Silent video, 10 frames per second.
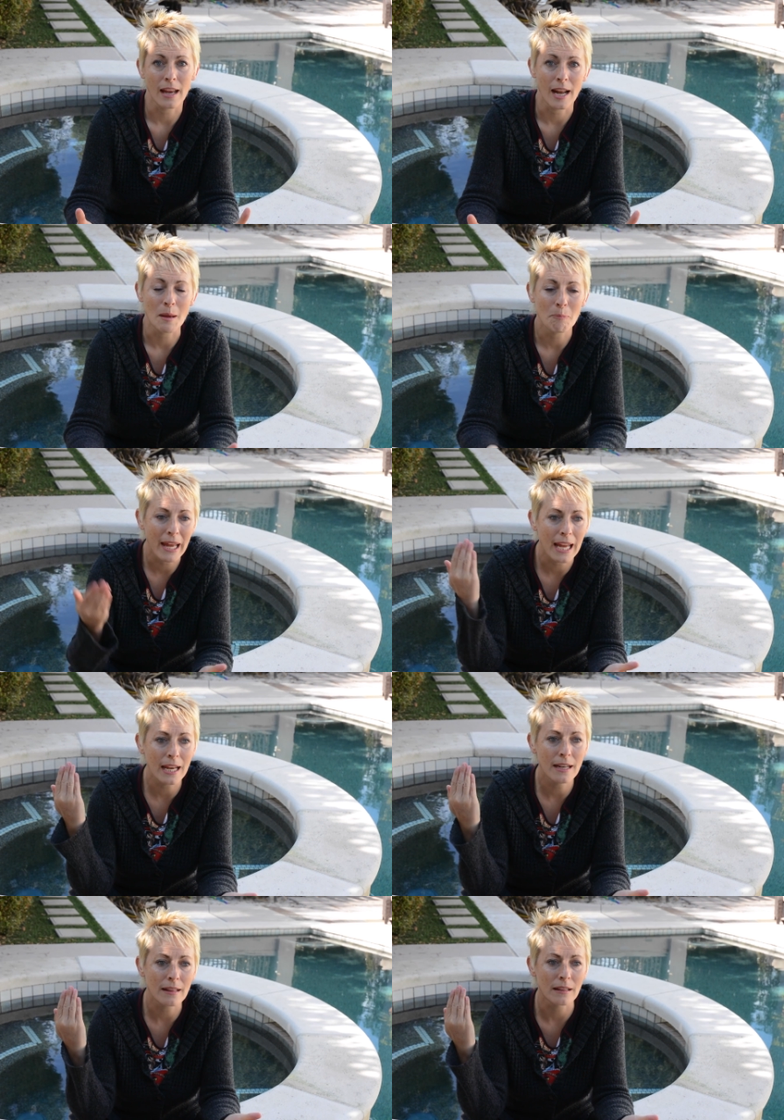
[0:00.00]
and I
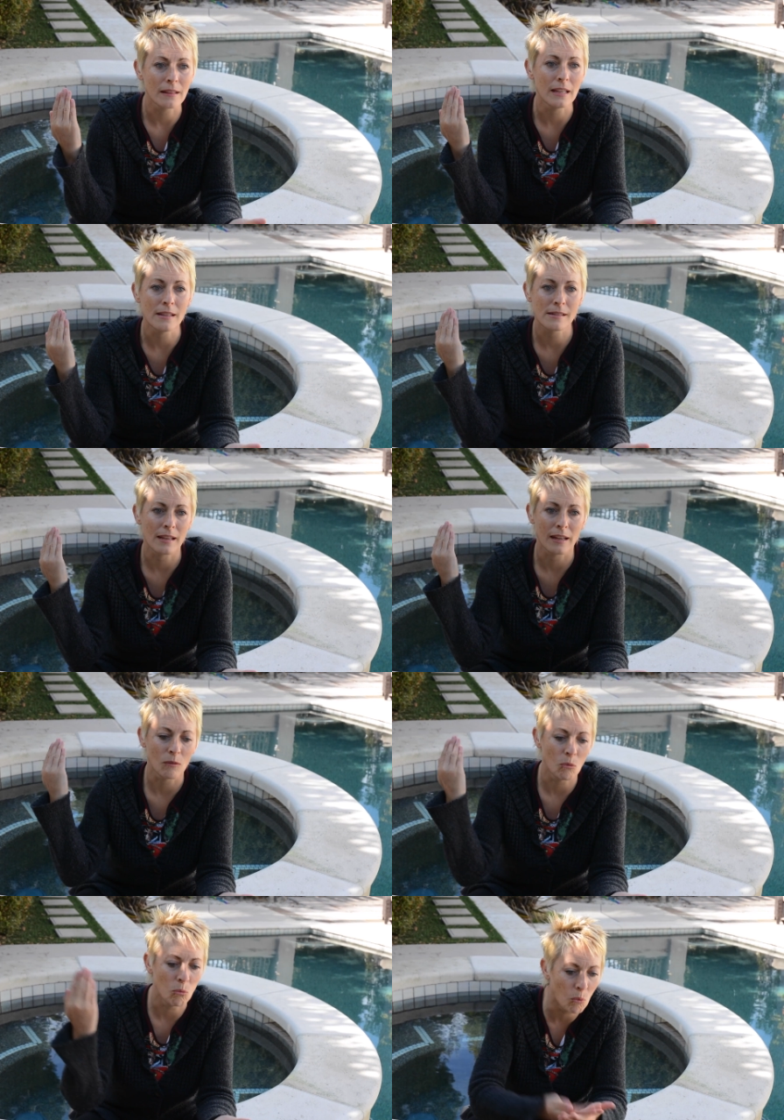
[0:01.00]
paid the lease
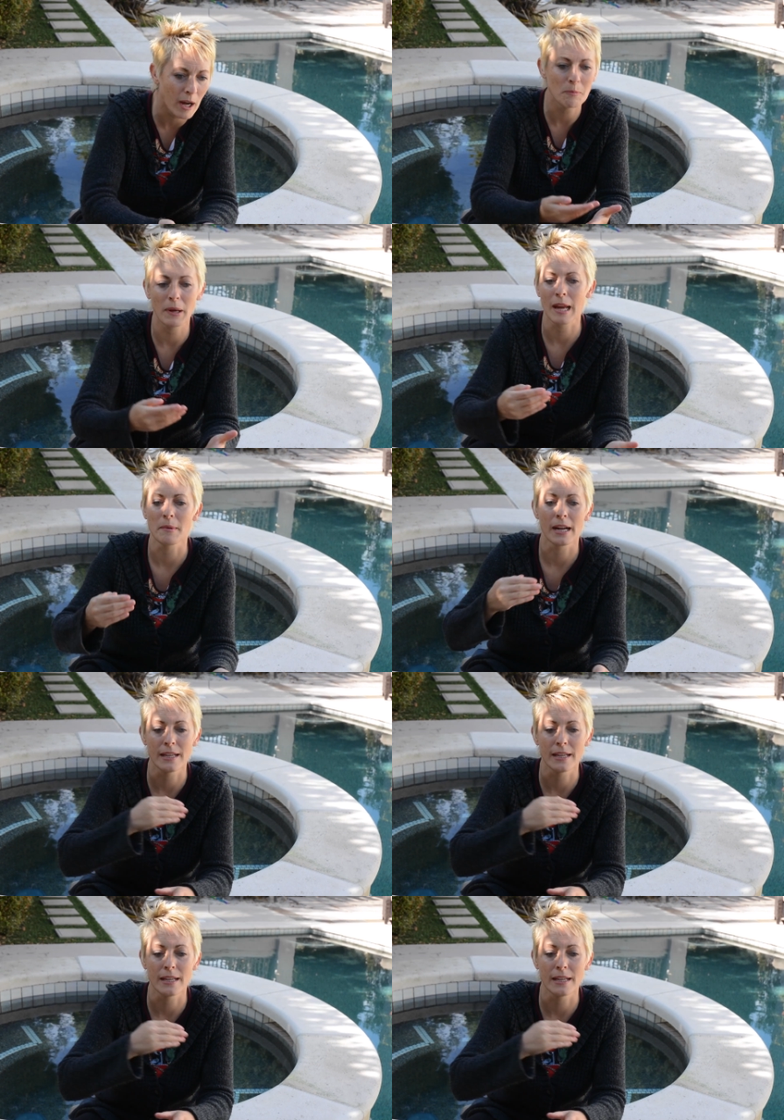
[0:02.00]
in one payment.